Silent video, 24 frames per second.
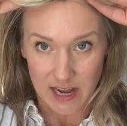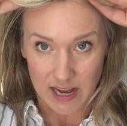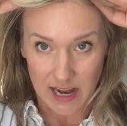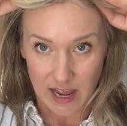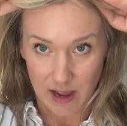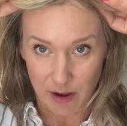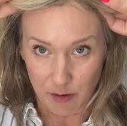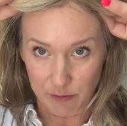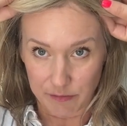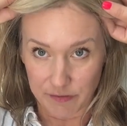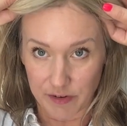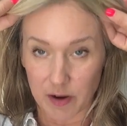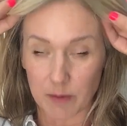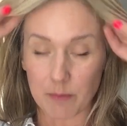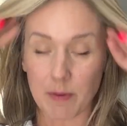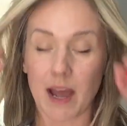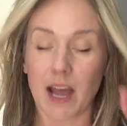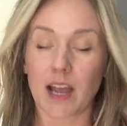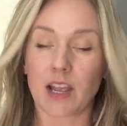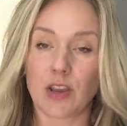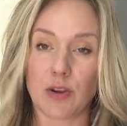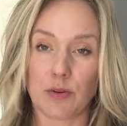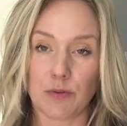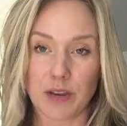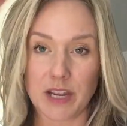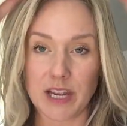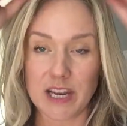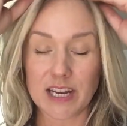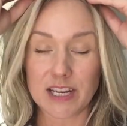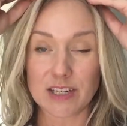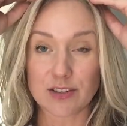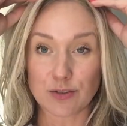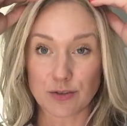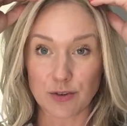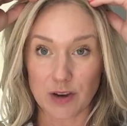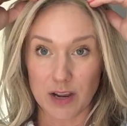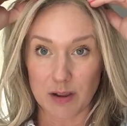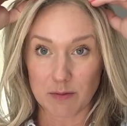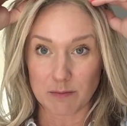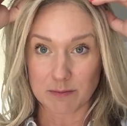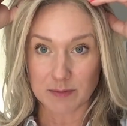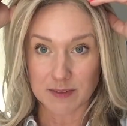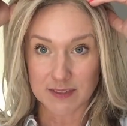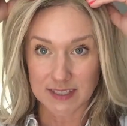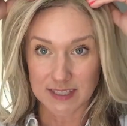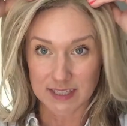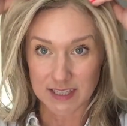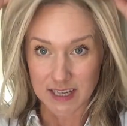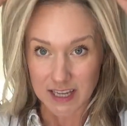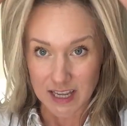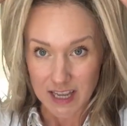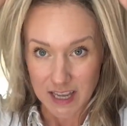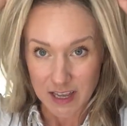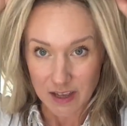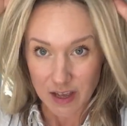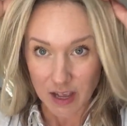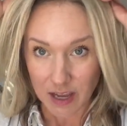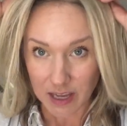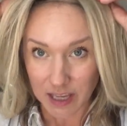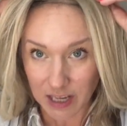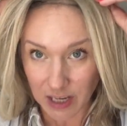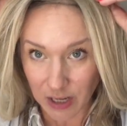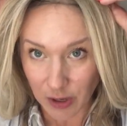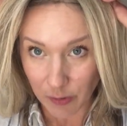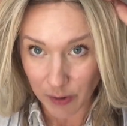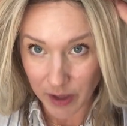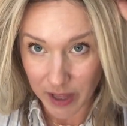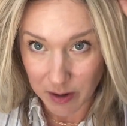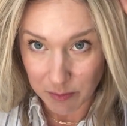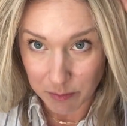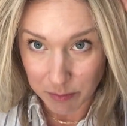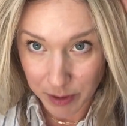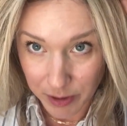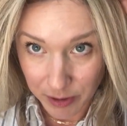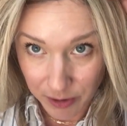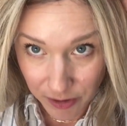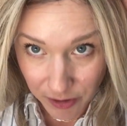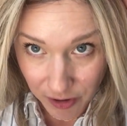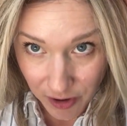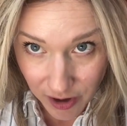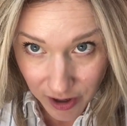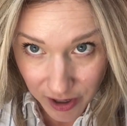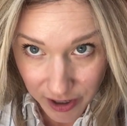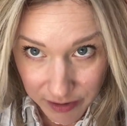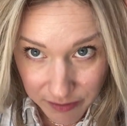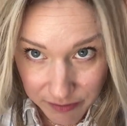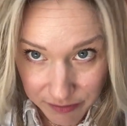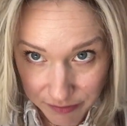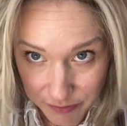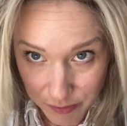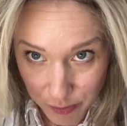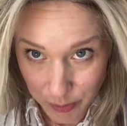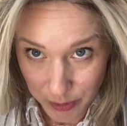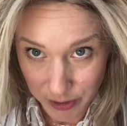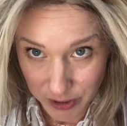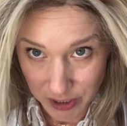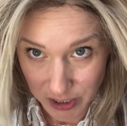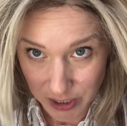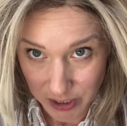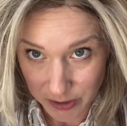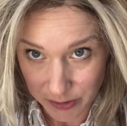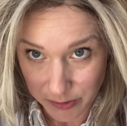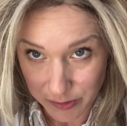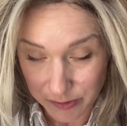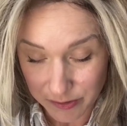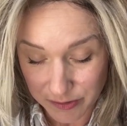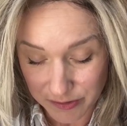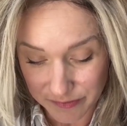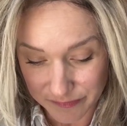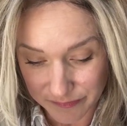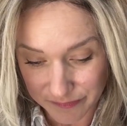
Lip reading: how far back you need it trimmed. I'm going to go ahead and put her on for you.